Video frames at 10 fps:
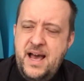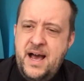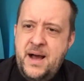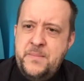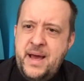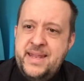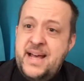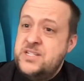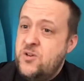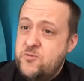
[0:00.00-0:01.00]
And
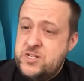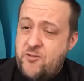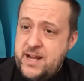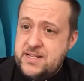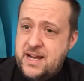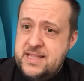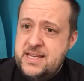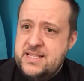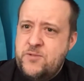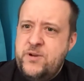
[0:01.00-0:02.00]
that's not always great. I
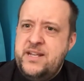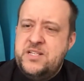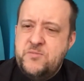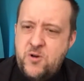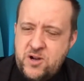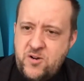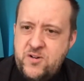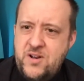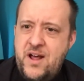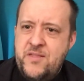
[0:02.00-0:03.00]
think that we need to work
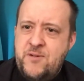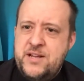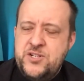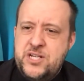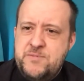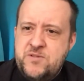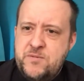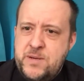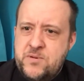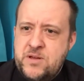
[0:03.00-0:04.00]
on the relationships of the
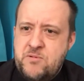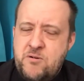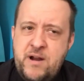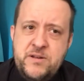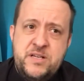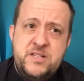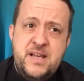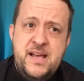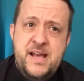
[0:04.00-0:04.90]
people that were around us.